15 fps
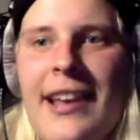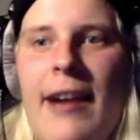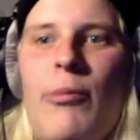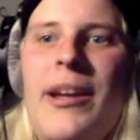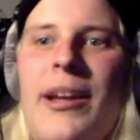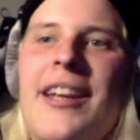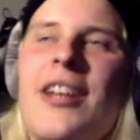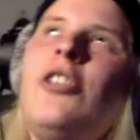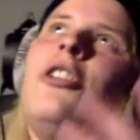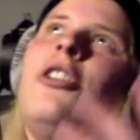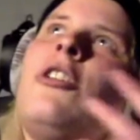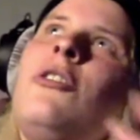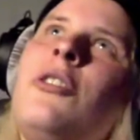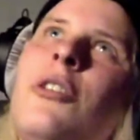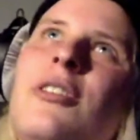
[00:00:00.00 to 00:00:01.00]
that we can you
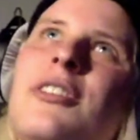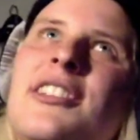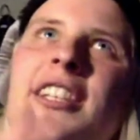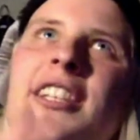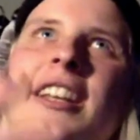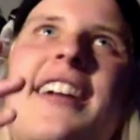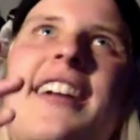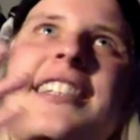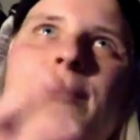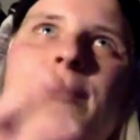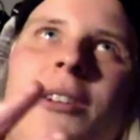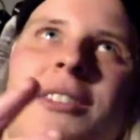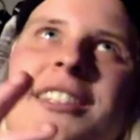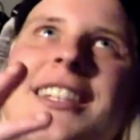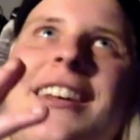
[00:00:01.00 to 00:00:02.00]
know use to like
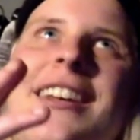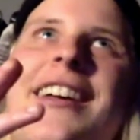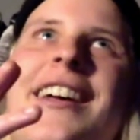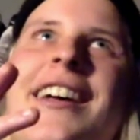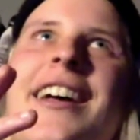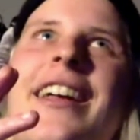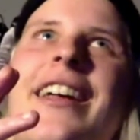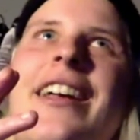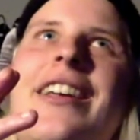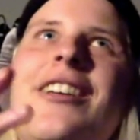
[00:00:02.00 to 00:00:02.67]
sponsor